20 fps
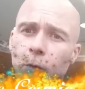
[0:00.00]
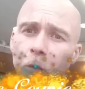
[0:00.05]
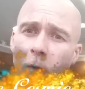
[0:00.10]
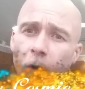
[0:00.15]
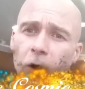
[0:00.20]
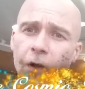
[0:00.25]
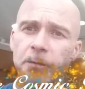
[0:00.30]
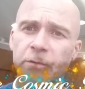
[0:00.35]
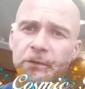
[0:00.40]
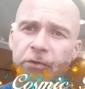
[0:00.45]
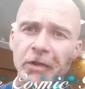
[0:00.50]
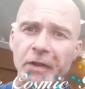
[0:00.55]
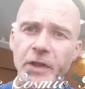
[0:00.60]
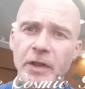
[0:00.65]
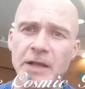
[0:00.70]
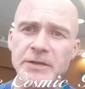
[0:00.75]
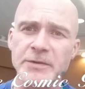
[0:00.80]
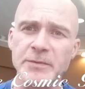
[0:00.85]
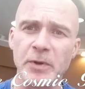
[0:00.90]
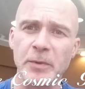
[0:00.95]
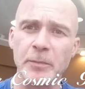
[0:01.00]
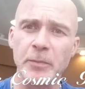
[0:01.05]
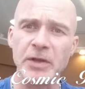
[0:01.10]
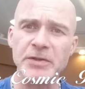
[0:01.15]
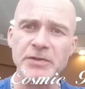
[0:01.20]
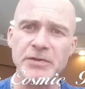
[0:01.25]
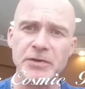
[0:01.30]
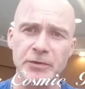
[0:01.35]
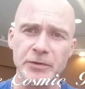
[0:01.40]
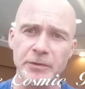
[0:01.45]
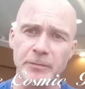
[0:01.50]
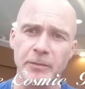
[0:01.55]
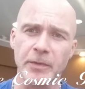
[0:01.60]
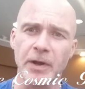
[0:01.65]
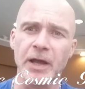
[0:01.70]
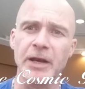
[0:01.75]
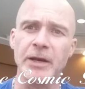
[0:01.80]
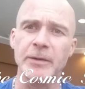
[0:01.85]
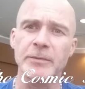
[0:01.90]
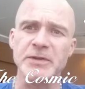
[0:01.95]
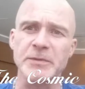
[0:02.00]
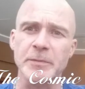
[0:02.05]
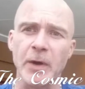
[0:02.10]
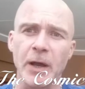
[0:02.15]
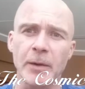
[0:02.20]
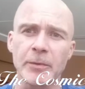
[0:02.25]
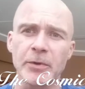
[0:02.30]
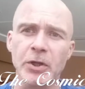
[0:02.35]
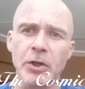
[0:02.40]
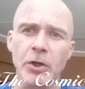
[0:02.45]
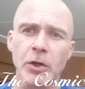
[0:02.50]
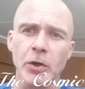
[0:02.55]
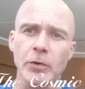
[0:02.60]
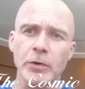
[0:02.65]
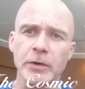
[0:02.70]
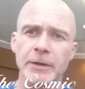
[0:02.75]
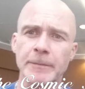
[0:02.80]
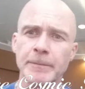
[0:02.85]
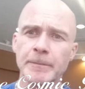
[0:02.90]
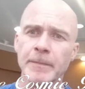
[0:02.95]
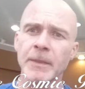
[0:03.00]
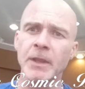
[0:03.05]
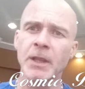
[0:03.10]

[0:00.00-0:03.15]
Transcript: Welcome to the Cosmic Busker. My name is Bobby Cody.